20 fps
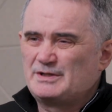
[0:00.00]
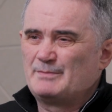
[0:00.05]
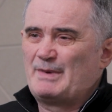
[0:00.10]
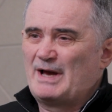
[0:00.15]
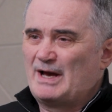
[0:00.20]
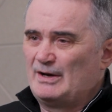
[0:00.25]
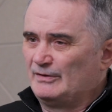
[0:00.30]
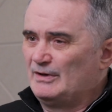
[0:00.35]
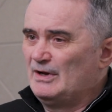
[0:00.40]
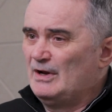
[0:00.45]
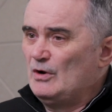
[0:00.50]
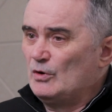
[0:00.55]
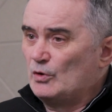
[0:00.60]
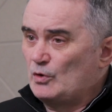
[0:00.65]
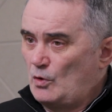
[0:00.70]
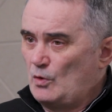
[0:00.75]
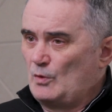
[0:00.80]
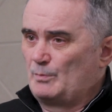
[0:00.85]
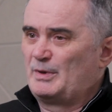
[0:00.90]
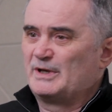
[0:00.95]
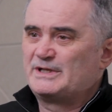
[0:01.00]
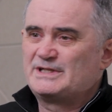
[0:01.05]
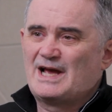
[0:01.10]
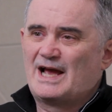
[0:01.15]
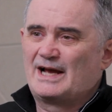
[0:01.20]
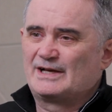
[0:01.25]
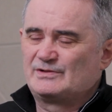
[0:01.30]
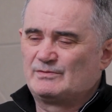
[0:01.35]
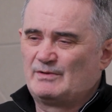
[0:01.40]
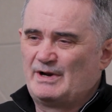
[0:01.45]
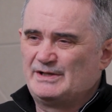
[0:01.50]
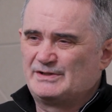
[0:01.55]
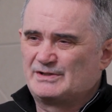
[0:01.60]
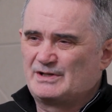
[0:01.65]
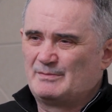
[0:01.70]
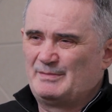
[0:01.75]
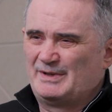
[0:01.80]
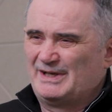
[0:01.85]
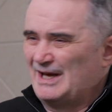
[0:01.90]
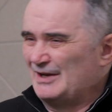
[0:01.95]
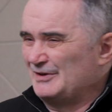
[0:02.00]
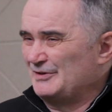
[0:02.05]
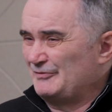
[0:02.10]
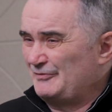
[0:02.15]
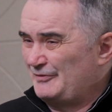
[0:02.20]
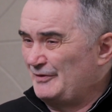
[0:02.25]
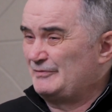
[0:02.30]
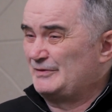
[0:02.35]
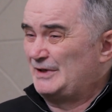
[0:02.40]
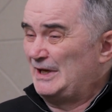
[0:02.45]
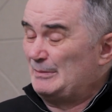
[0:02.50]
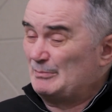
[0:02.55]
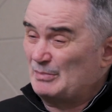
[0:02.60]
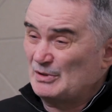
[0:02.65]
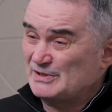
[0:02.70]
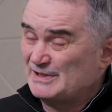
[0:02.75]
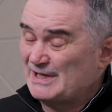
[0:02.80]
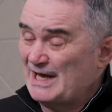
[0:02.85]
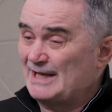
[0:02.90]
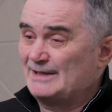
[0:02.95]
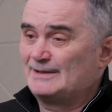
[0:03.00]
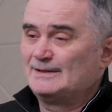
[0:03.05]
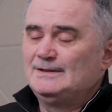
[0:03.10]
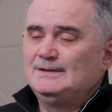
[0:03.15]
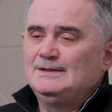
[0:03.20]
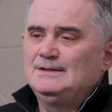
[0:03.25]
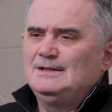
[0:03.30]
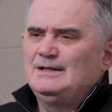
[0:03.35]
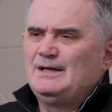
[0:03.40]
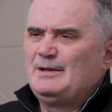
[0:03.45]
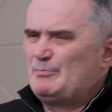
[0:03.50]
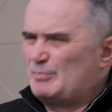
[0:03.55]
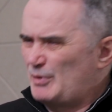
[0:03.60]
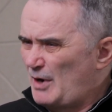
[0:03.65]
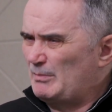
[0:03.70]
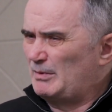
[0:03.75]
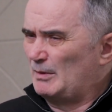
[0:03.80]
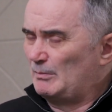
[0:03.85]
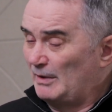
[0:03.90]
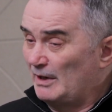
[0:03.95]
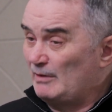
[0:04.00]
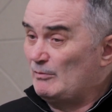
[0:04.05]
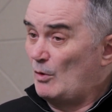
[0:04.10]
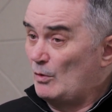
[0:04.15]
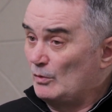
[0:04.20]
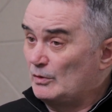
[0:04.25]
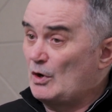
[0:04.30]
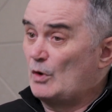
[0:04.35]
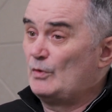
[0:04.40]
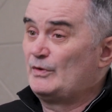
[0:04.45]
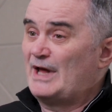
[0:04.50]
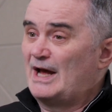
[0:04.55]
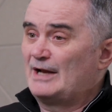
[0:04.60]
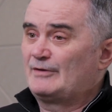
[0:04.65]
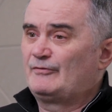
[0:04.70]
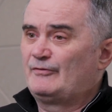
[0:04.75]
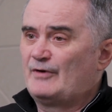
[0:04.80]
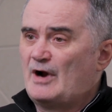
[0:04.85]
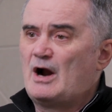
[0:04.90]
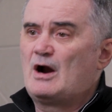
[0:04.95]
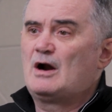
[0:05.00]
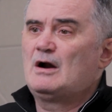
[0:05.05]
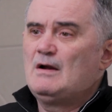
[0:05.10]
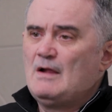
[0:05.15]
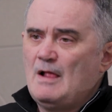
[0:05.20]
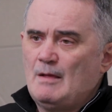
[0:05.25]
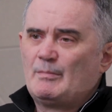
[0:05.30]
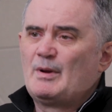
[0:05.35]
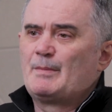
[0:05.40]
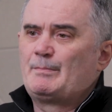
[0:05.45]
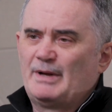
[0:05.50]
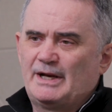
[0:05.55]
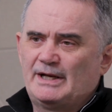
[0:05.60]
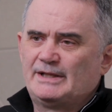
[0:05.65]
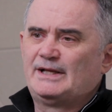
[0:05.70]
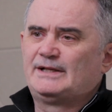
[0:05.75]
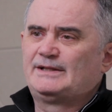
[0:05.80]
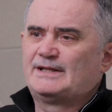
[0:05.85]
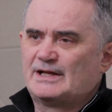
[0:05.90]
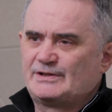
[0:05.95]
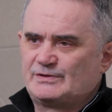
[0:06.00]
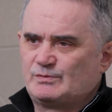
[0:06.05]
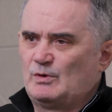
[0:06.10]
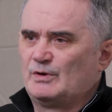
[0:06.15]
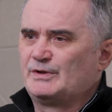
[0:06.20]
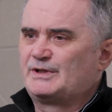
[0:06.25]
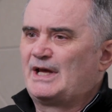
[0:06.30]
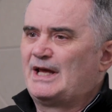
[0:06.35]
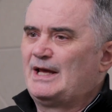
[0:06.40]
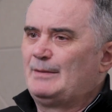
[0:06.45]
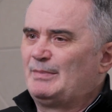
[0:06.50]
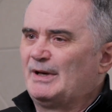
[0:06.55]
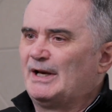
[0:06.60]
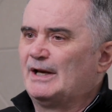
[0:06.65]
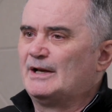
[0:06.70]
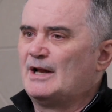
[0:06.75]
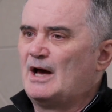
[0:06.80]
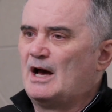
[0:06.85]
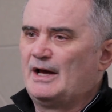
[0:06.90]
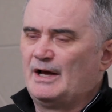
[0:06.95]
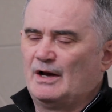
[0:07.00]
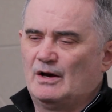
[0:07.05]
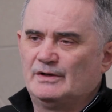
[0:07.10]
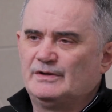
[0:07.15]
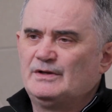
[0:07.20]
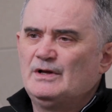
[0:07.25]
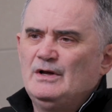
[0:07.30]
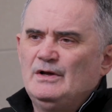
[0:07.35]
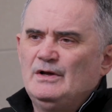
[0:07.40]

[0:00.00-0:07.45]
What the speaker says: about corporate tax rates coming down to 15%. He probably won't go that far, but I think that's worth keeping an eye on.